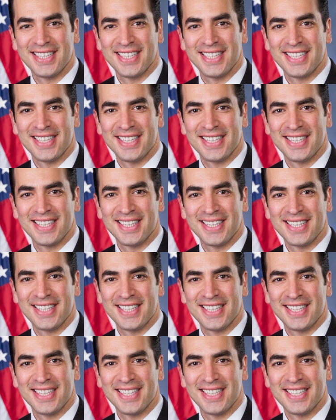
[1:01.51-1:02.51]

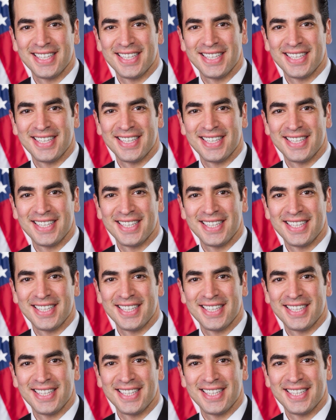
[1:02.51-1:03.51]

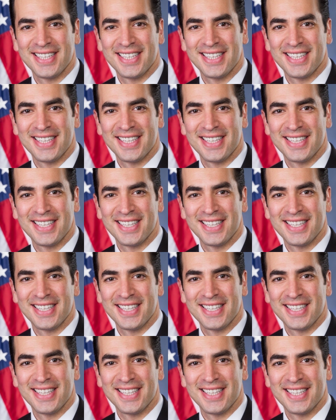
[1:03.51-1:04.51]

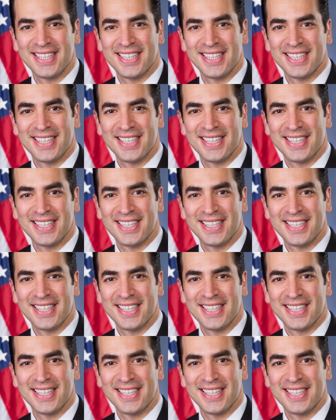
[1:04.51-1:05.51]

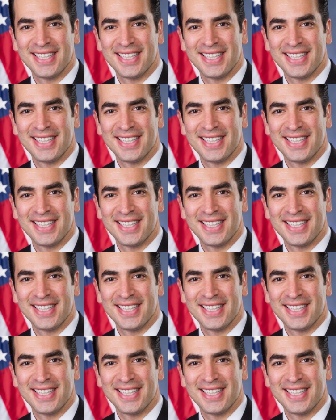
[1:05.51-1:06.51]
[no speech]